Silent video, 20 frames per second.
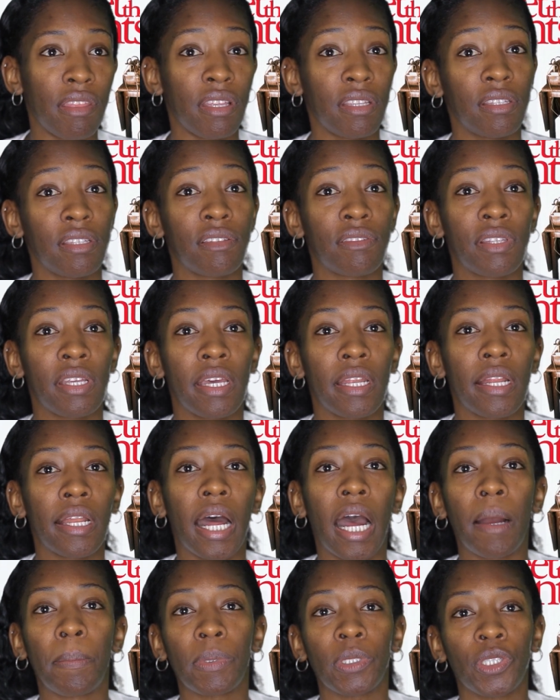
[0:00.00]
this is then an
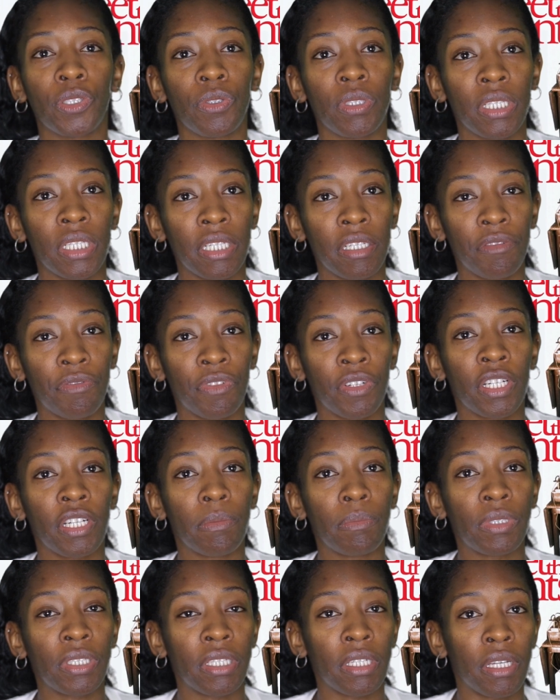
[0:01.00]
opportunity for
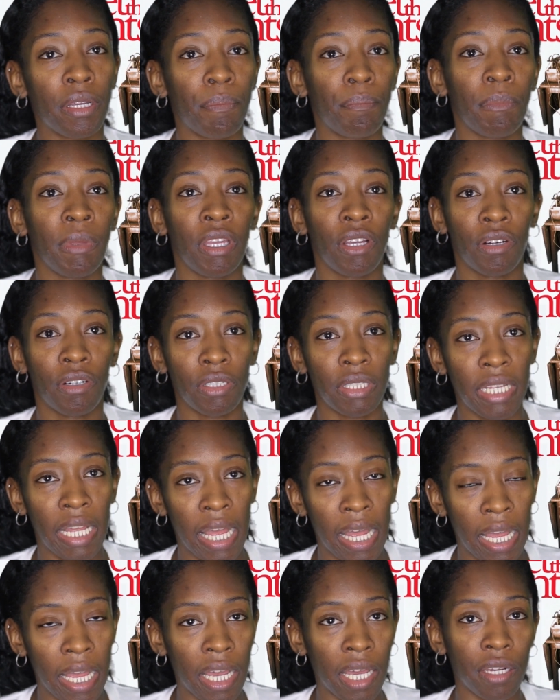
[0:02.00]
him to meet her
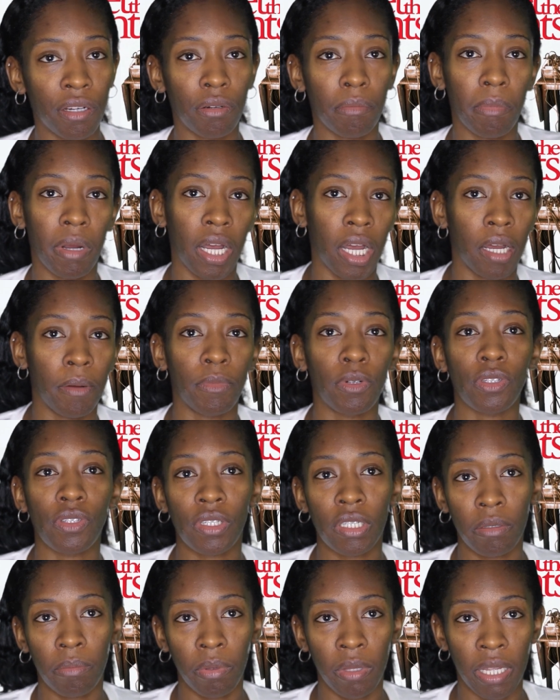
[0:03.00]
dad, her mom, her
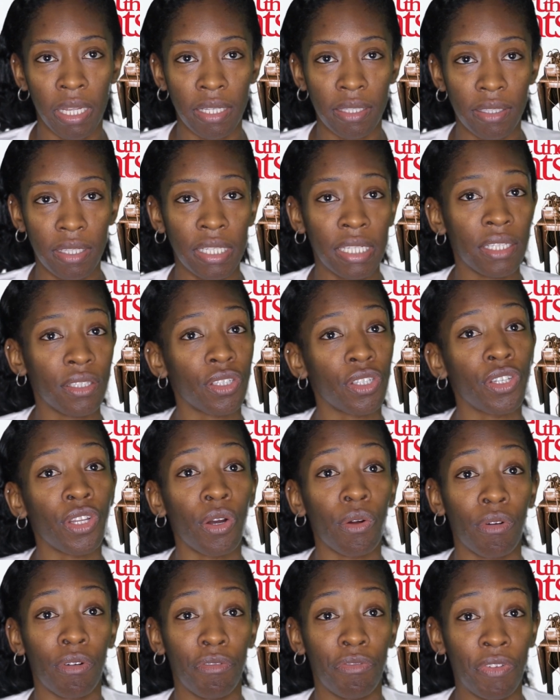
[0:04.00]
siblings, to get to
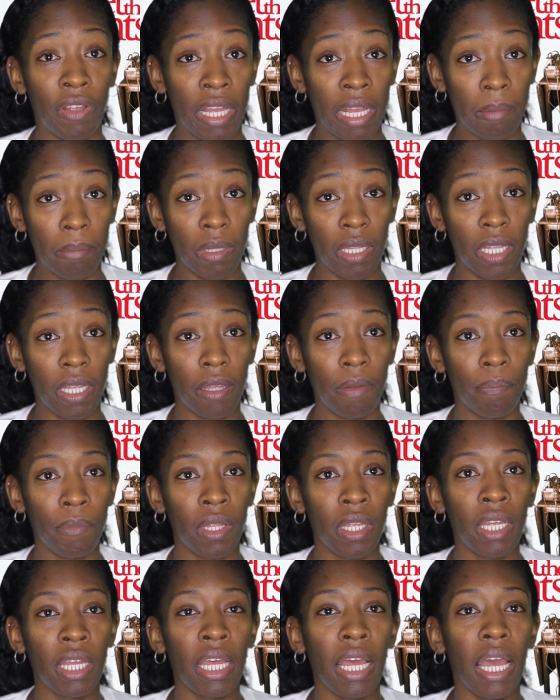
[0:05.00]
know her family.
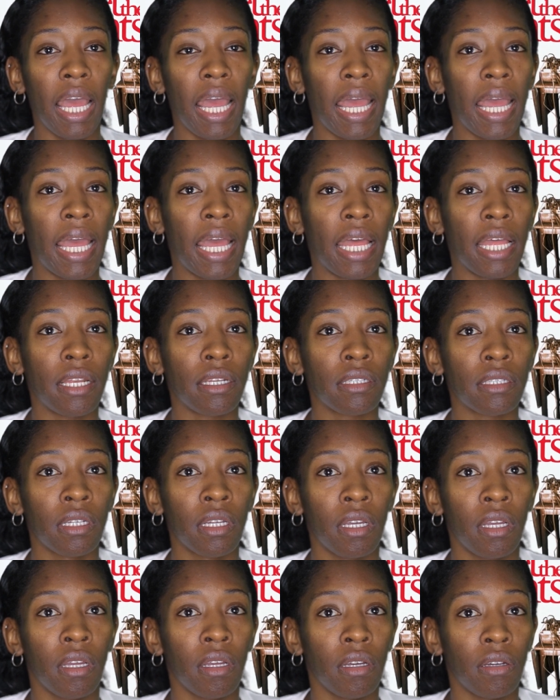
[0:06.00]
And
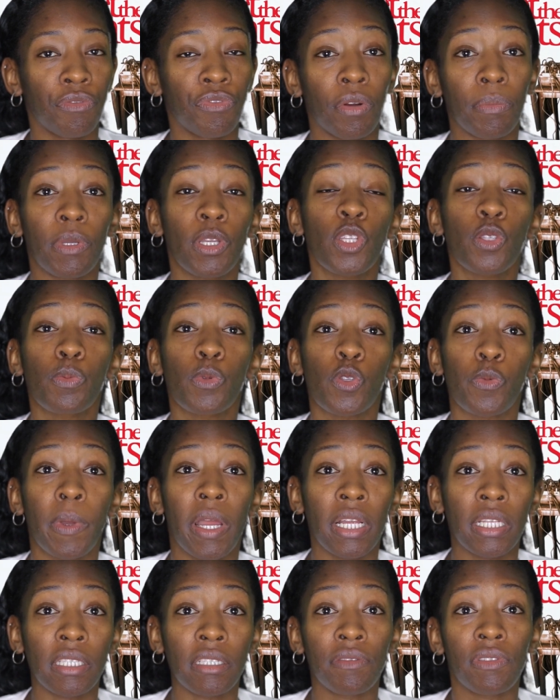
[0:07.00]
from his
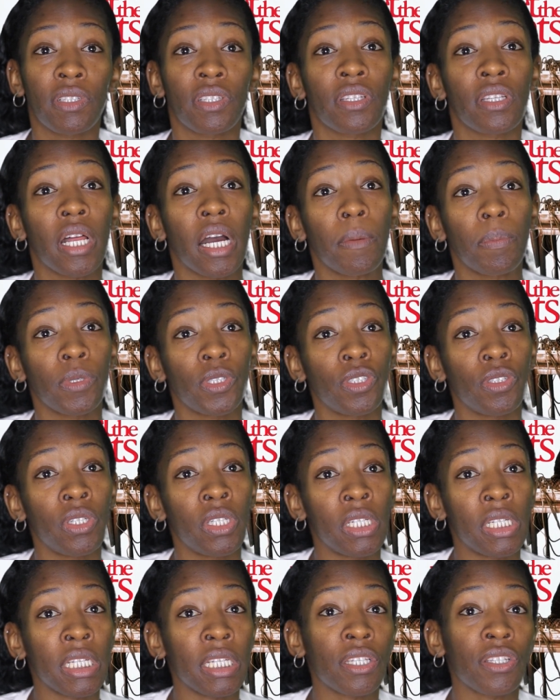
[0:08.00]
perspective, it's an
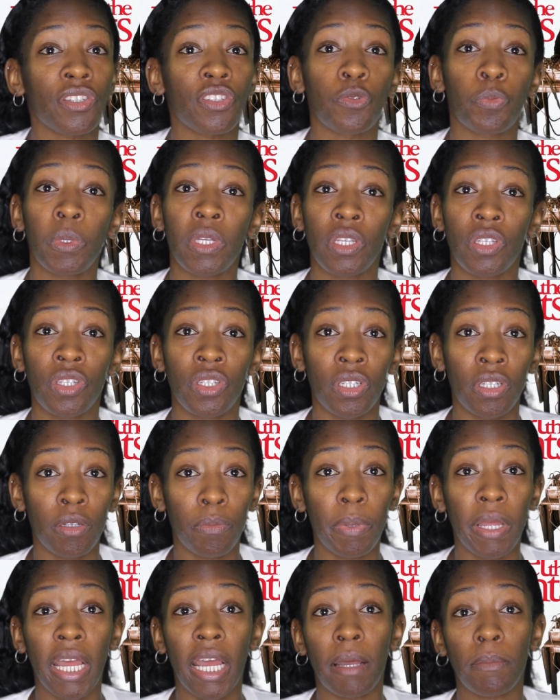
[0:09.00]
opportunity to speak
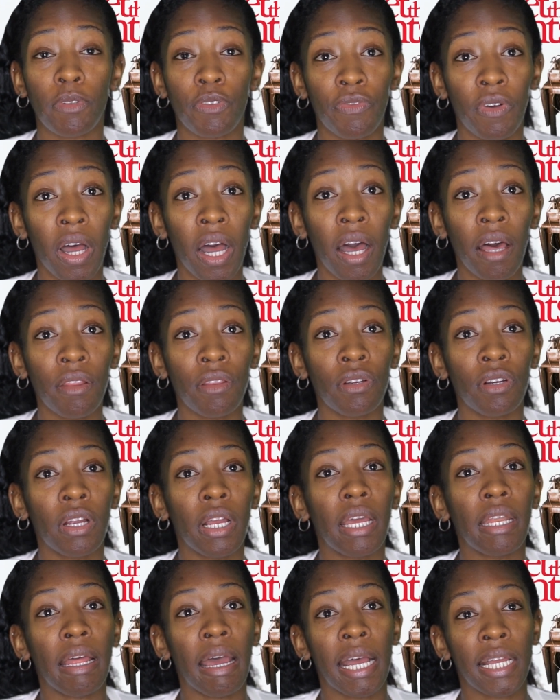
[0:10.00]
to Pam's father
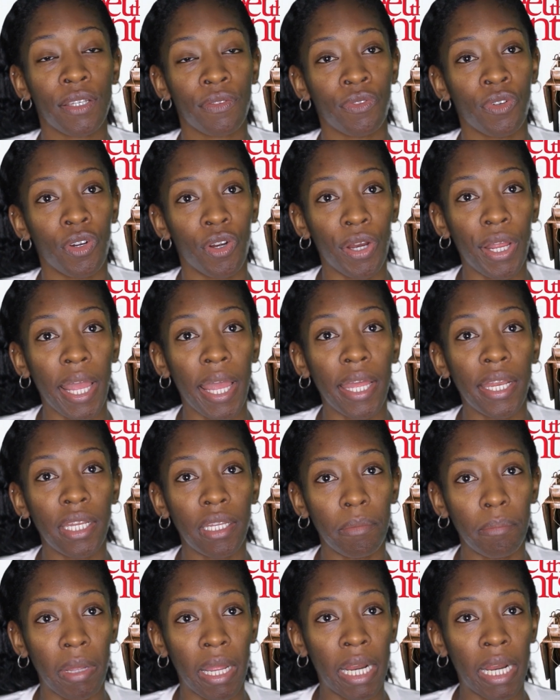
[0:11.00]
and ask for her hand in